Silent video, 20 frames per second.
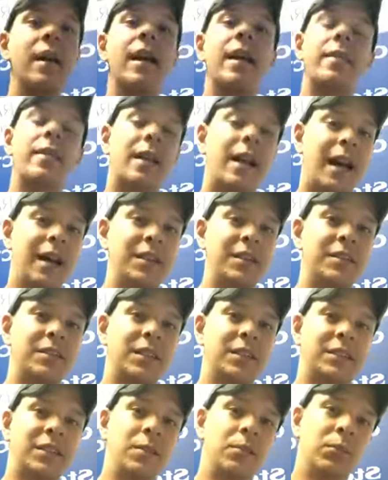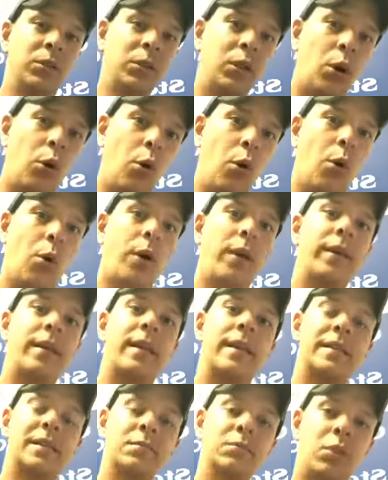And then I just let them lower
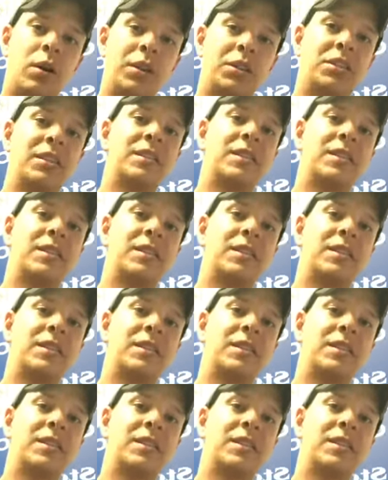it as much